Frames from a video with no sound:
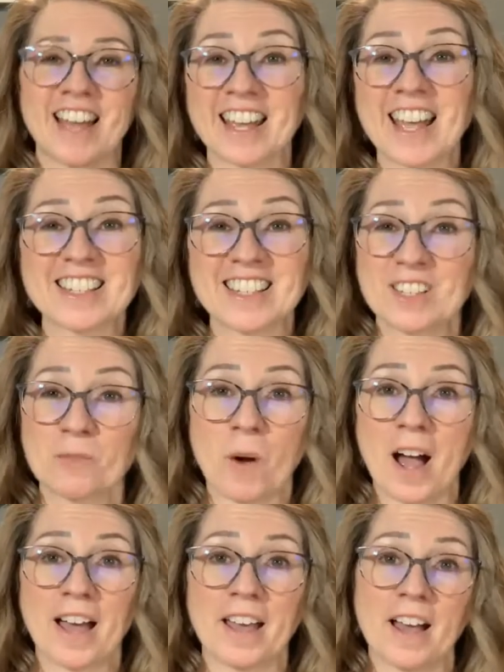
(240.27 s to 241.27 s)
I guess that's
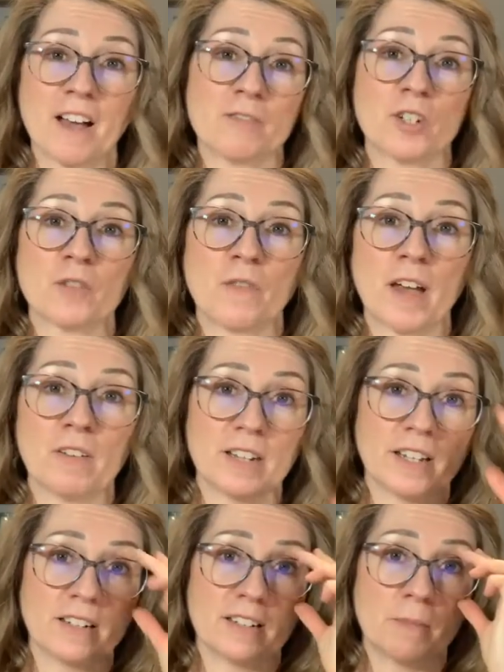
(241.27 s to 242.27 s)
why I've just found
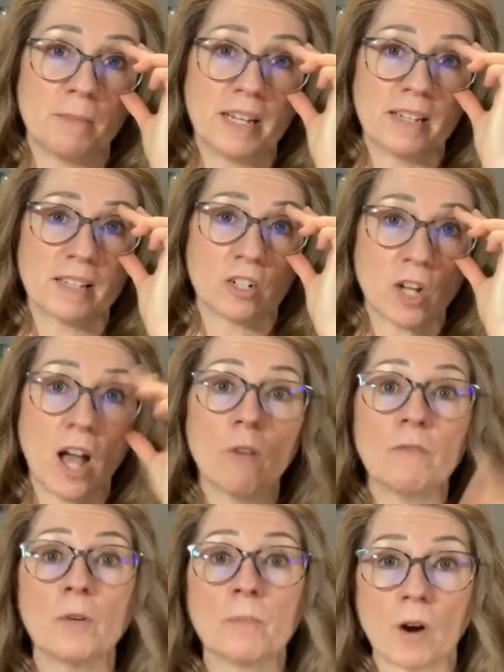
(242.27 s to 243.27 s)
it to be such a
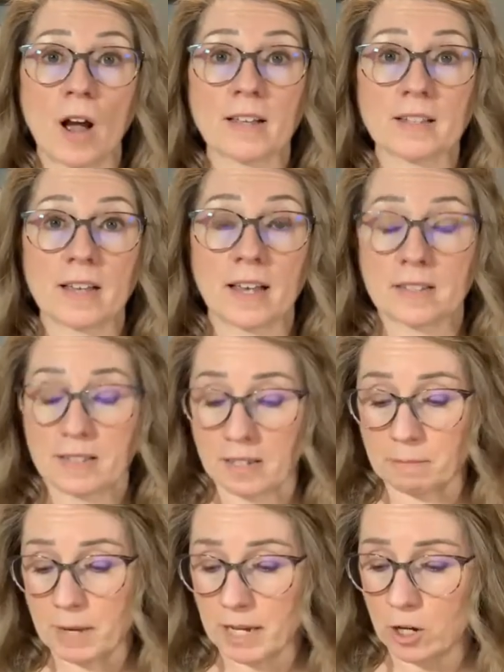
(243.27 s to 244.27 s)
helpful process
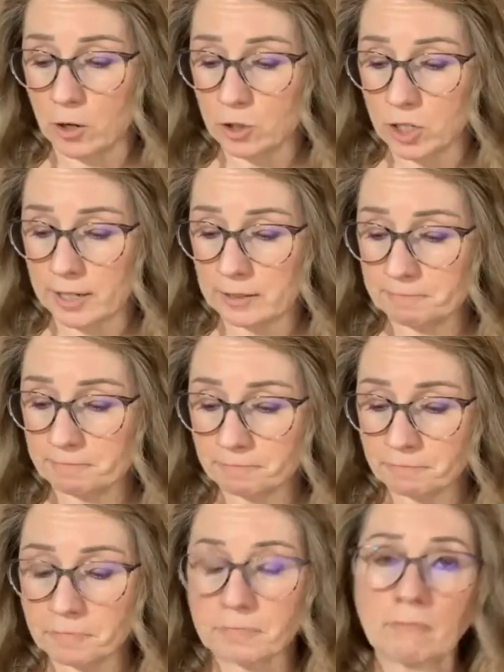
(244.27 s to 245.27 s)
in my coaching.
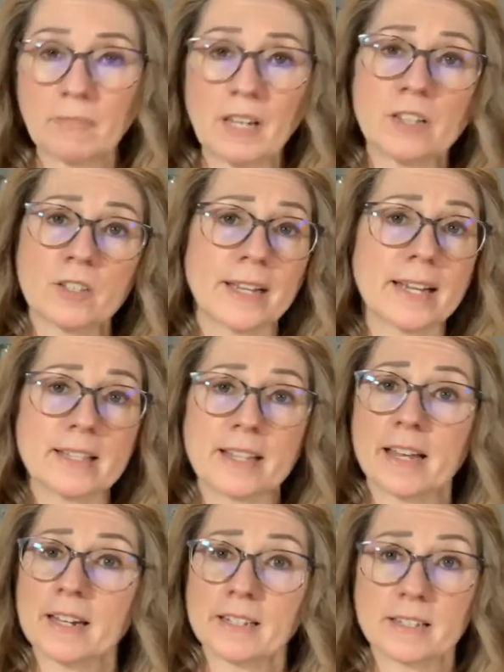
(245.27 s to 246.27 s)
So like I
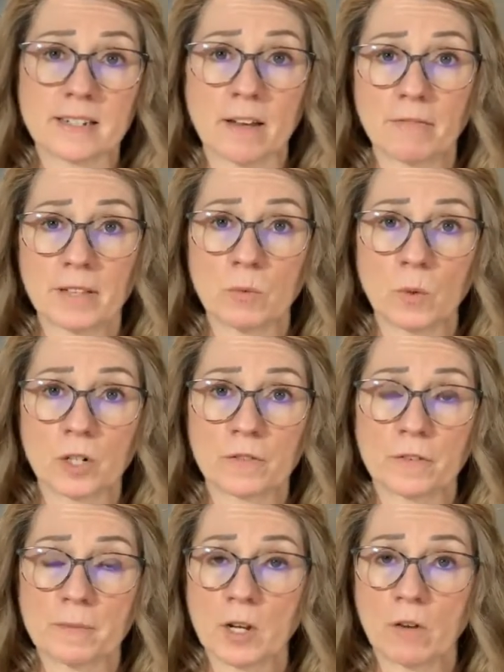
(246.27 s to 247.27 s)
said, it's definitely worked
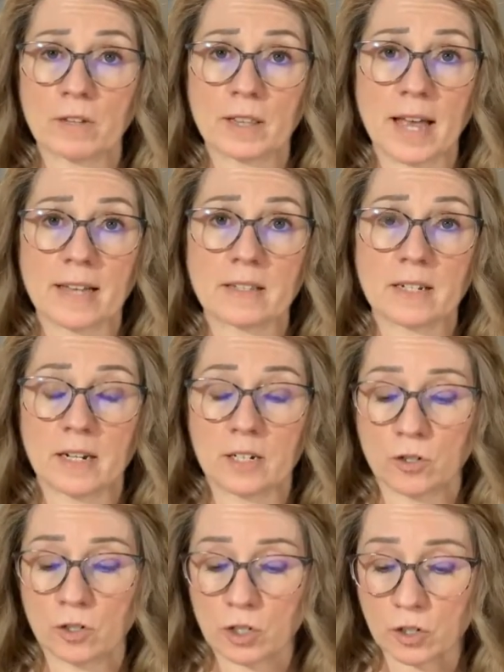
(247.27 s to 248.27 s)
for me over the last 10
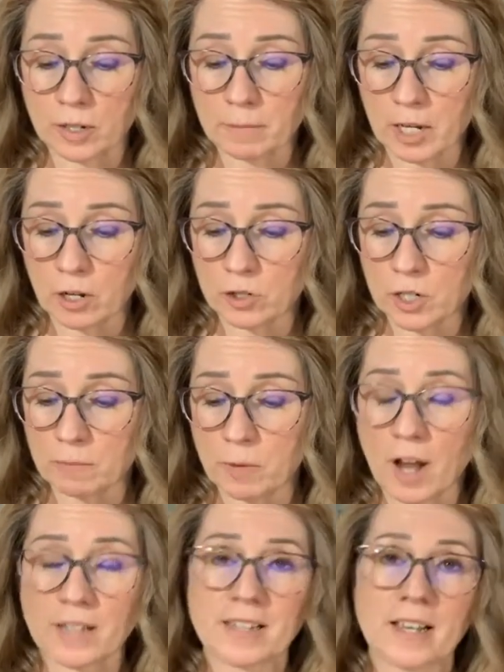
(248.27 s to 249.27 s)
years during my coaching
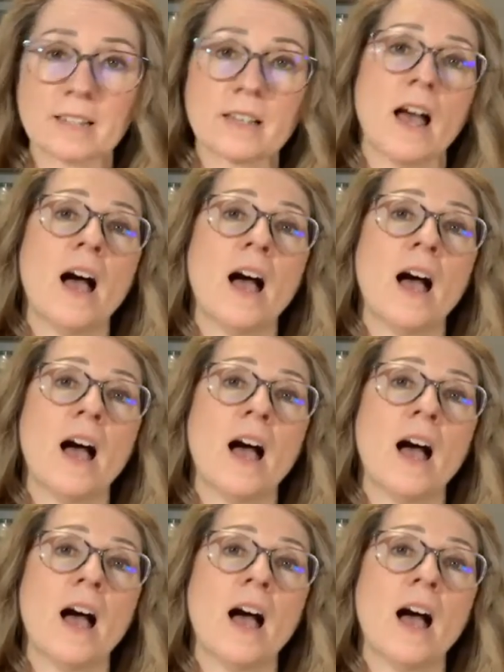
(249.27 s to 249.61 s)
process.